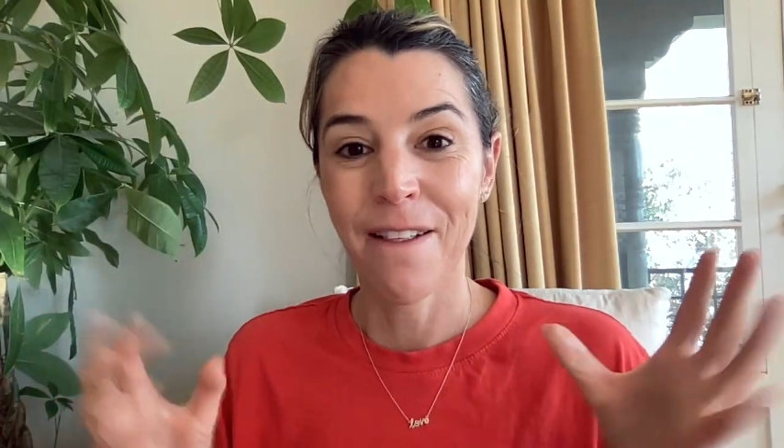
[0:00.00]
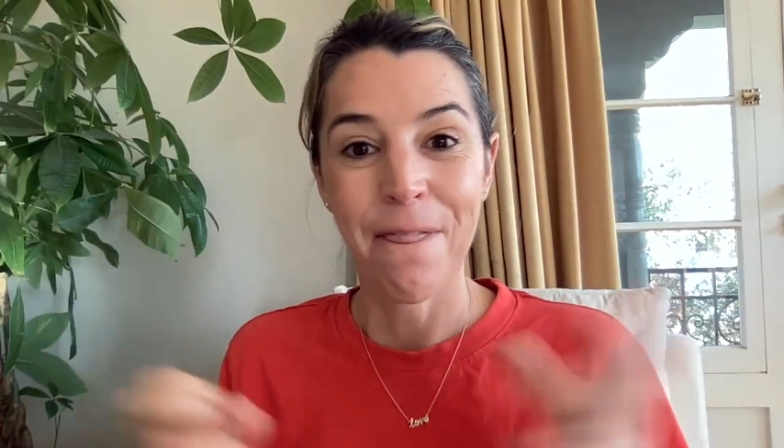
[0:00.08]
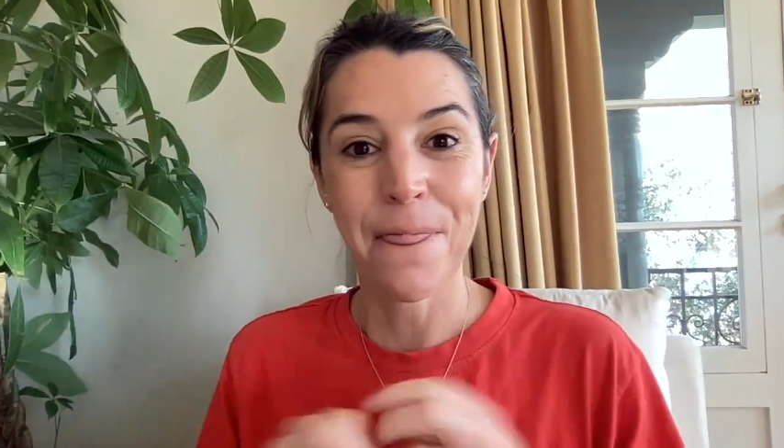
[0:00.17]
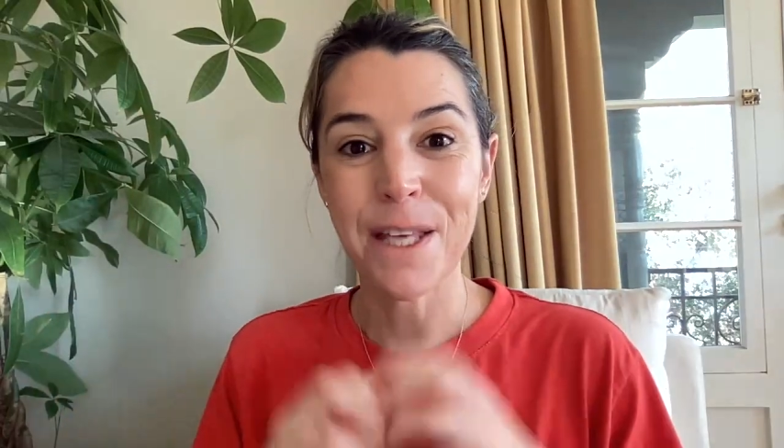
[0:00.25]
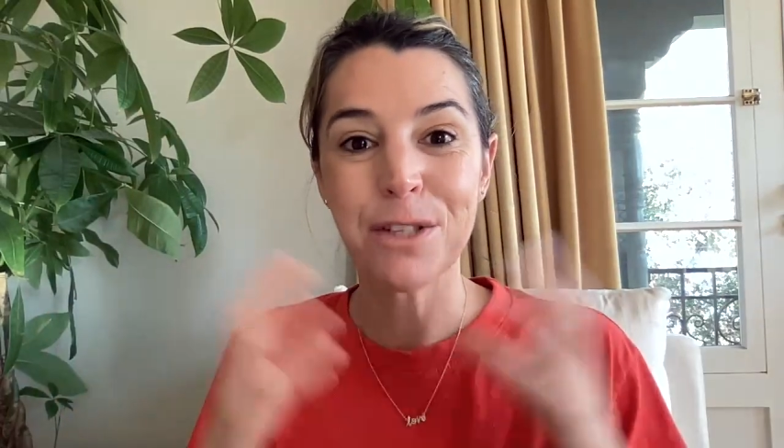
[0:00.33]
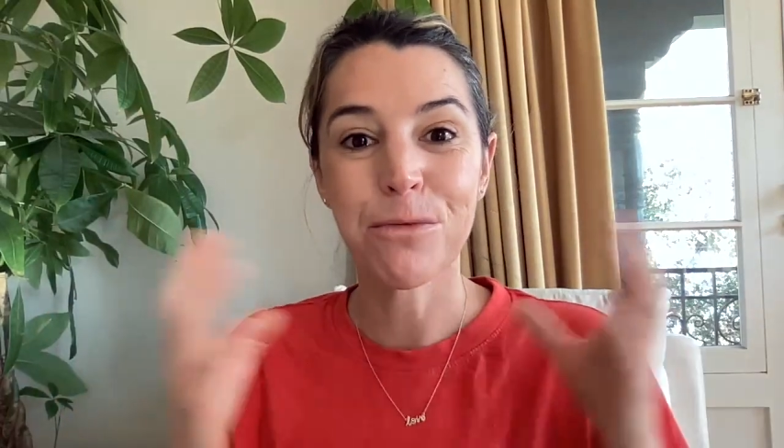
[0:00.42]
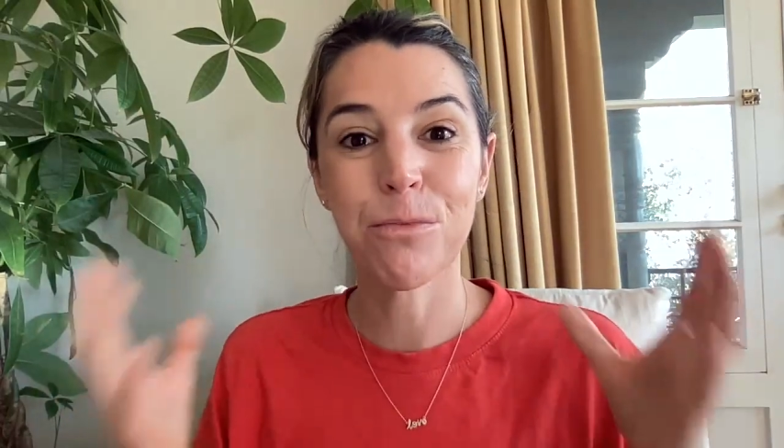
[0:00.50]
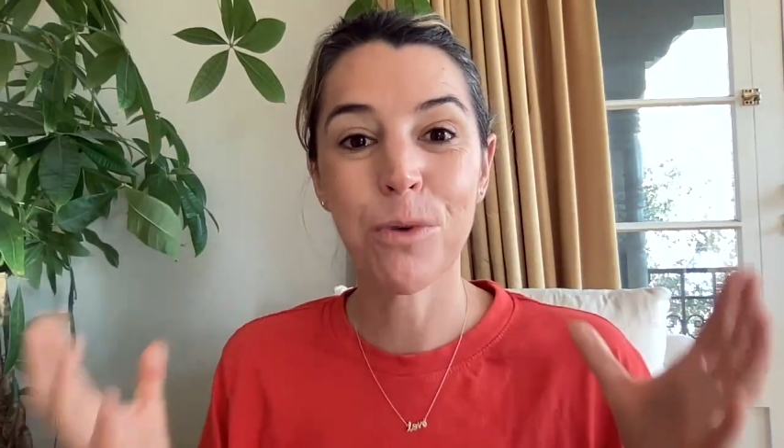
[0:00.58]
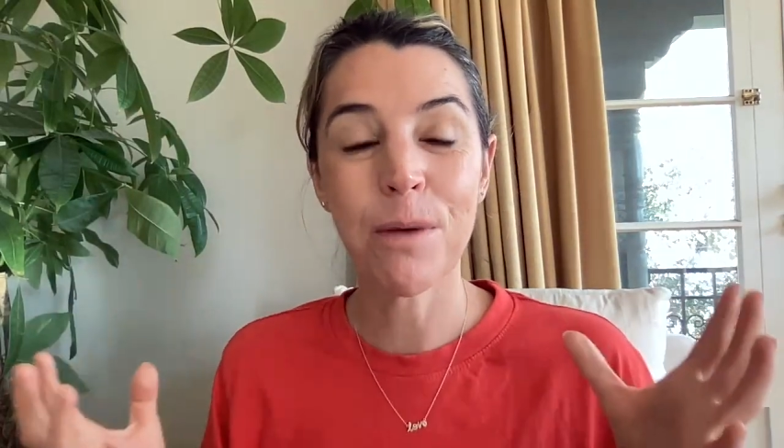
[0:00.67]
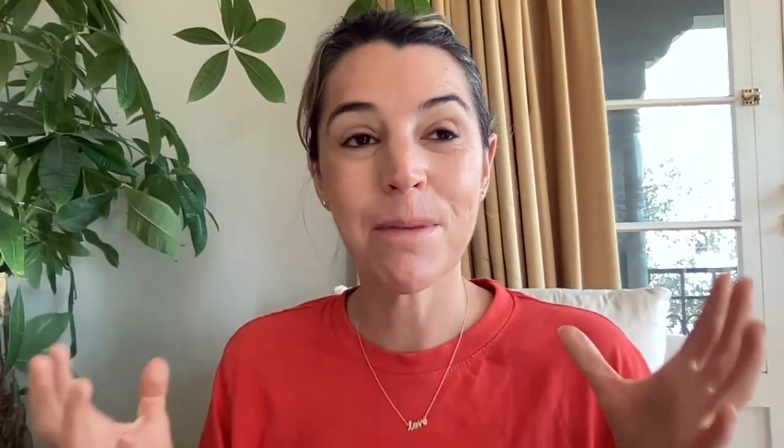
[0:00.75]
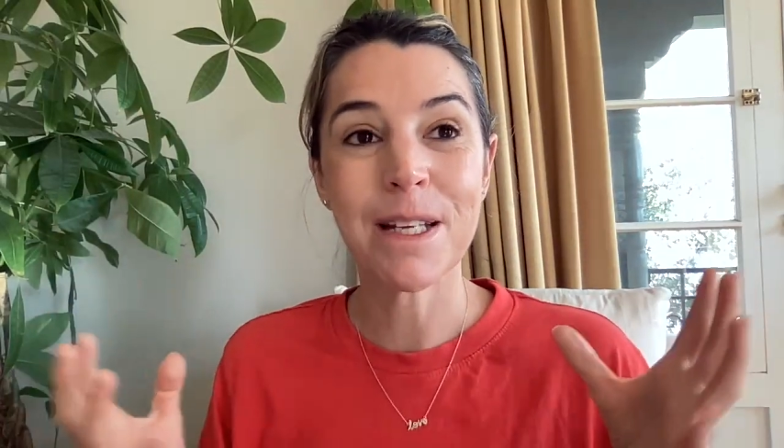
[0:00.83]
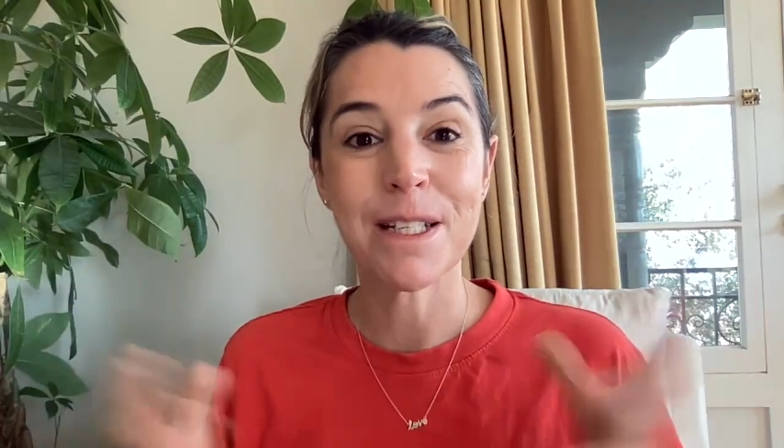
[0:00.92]
this
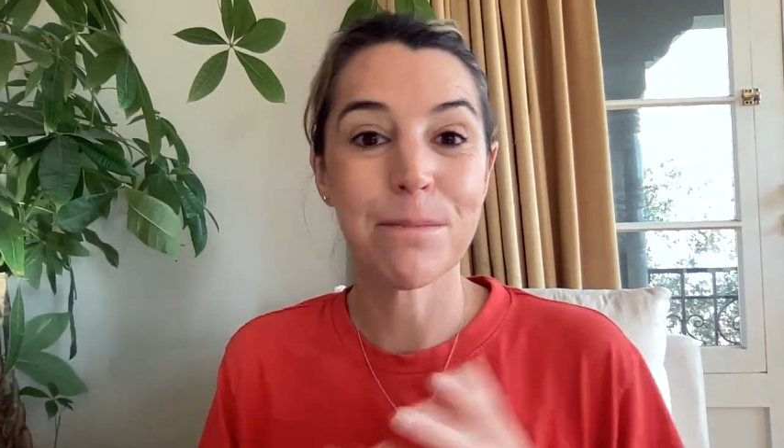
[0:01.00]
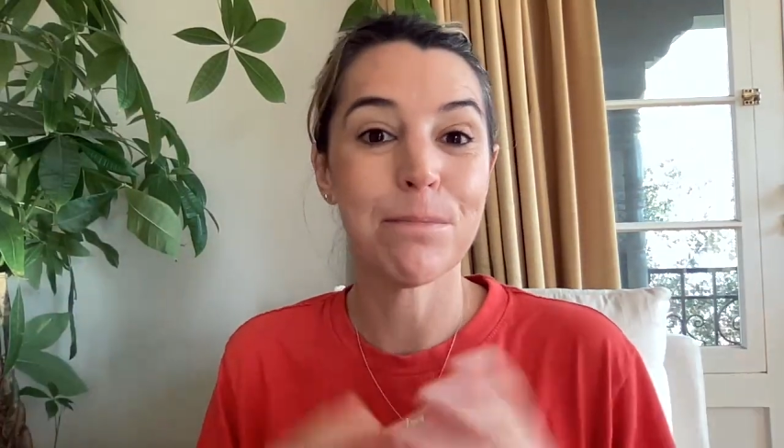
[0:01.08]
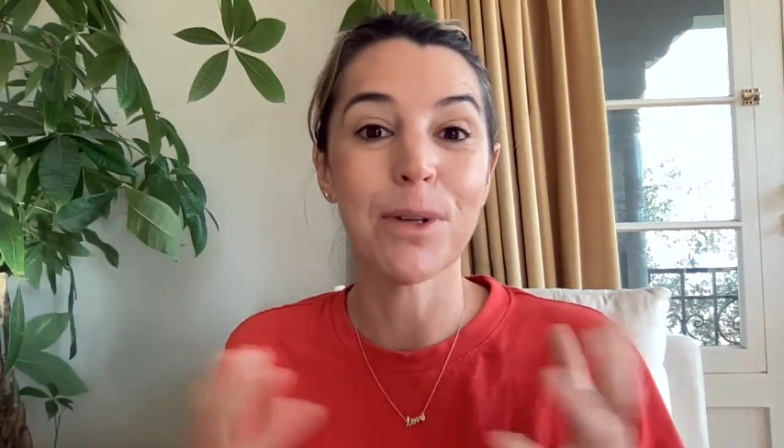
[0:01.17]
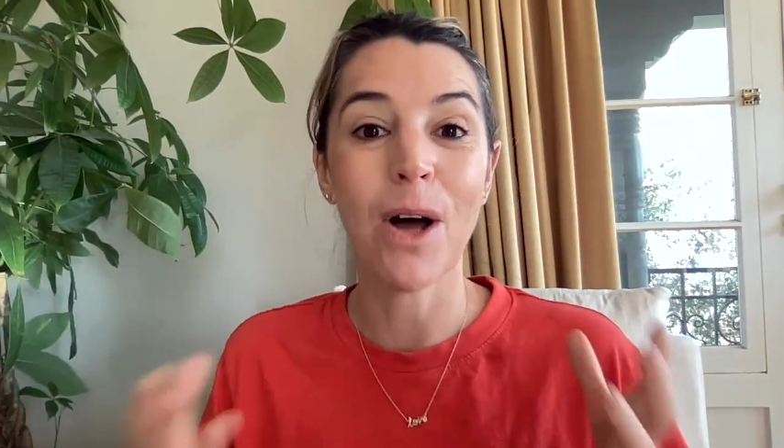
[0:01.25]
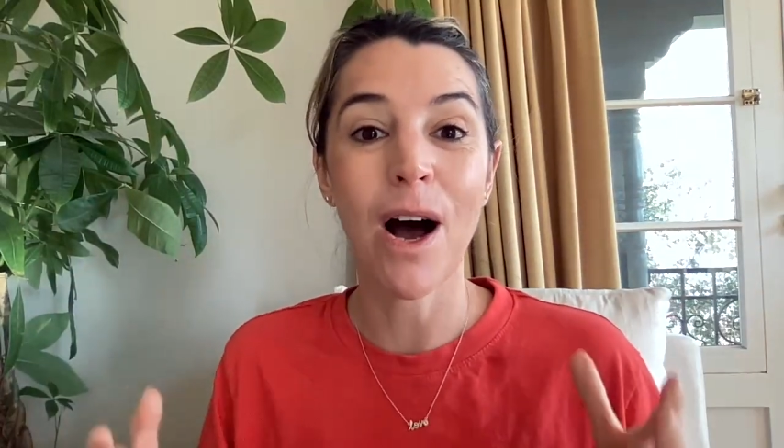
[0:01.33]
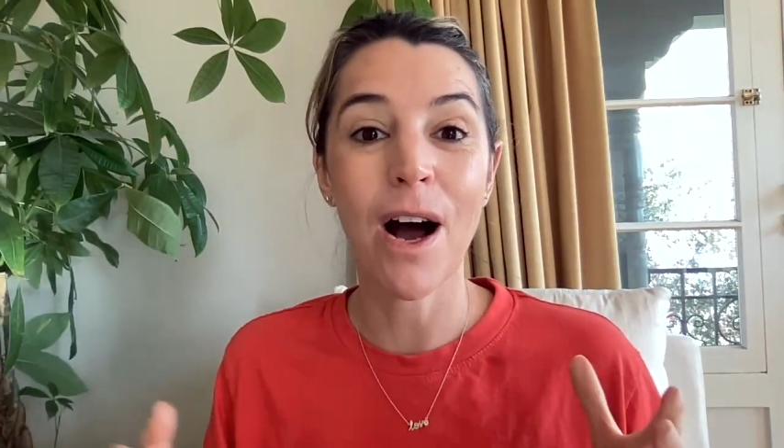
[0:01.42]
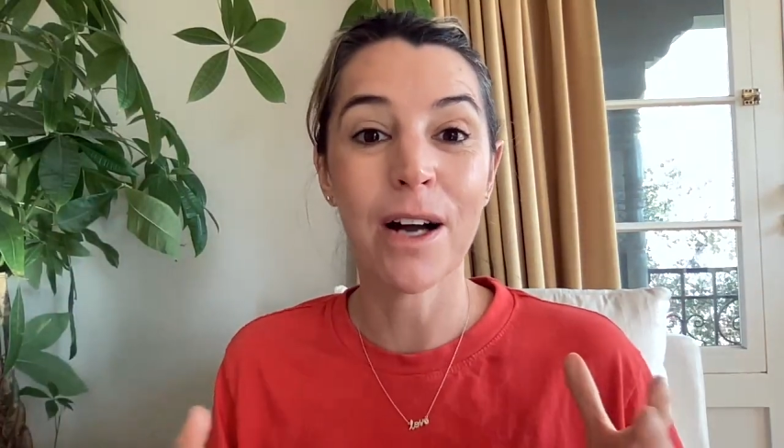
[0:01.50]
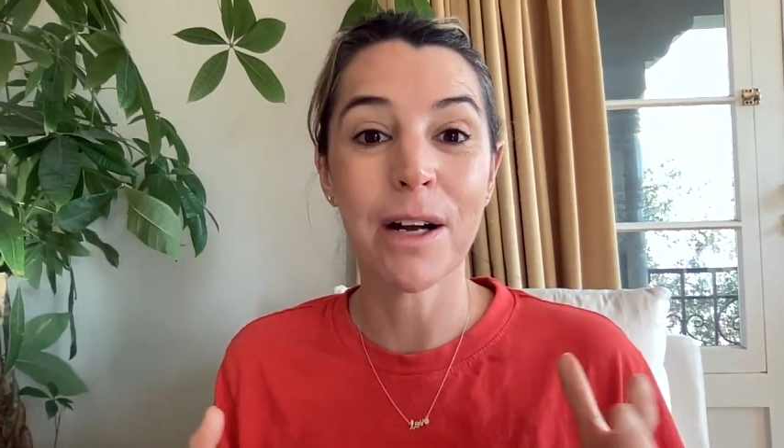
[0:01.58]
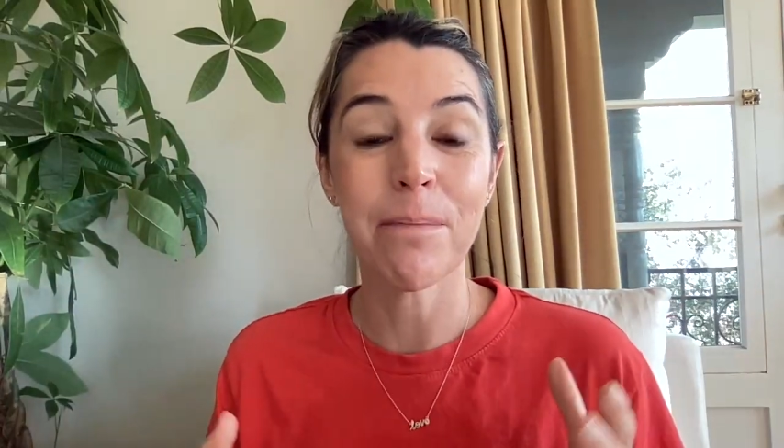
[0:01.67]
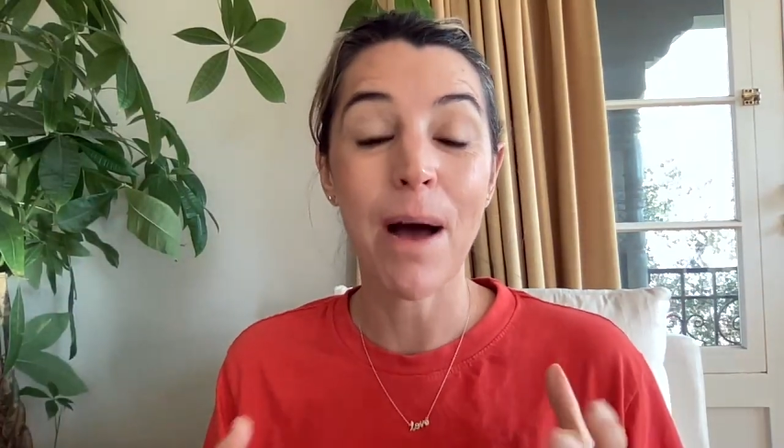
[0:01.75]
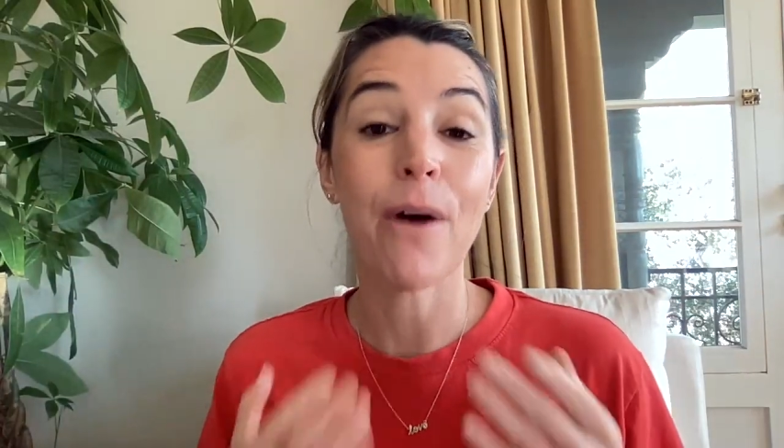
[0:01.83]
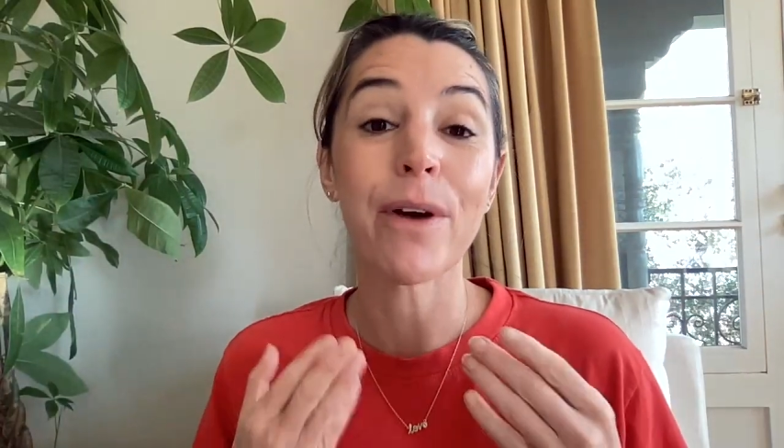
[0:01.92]
woman's blog
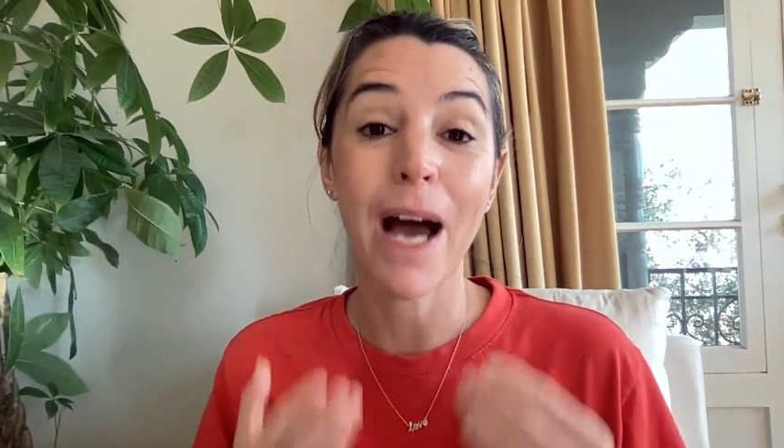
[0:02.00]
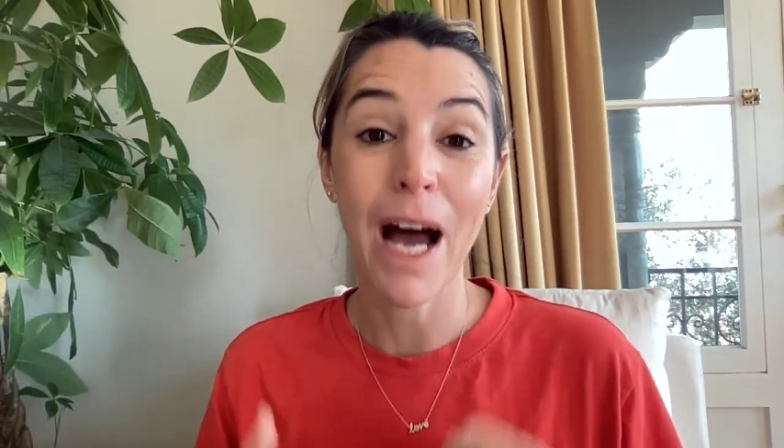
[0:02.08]
about